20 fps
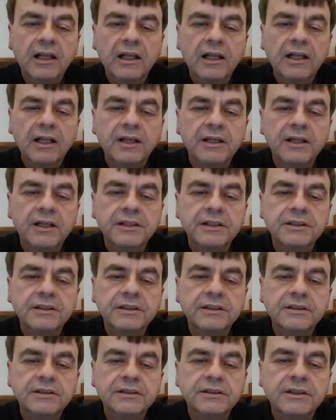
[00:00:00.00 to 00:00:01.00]

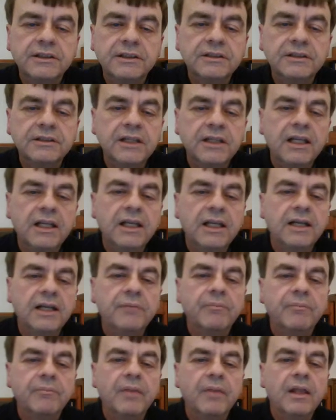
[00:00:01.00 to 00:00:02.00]
curtains just here,
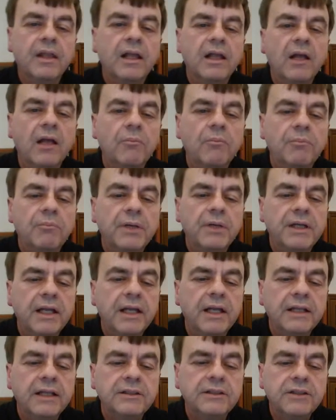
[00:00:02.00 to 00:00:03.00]
but
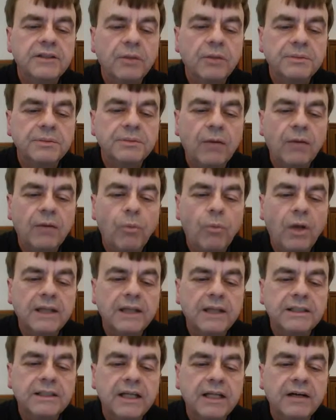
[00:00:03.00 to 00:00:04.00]
it stops that
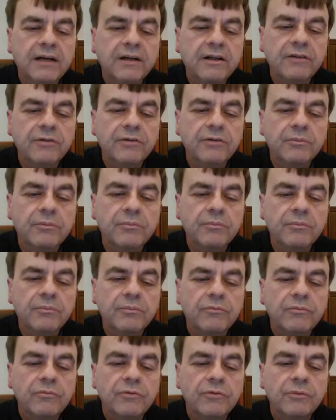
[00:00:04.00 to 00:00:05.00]
white area from,
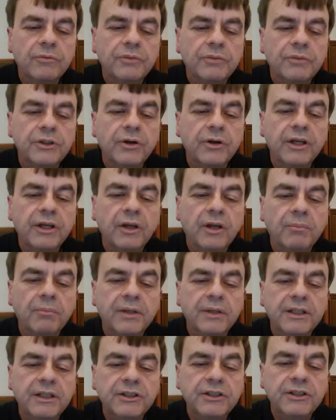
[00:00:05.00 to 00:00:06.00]
from showing up and
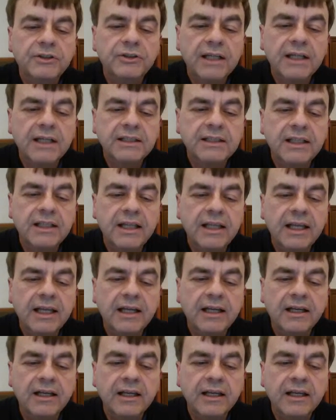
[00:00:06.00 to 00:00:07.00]
distracting the
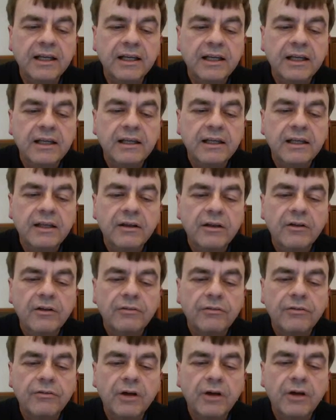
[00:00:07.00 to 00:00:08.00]
eye
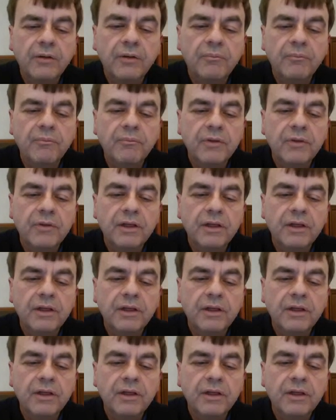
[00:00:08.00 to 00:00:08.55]
from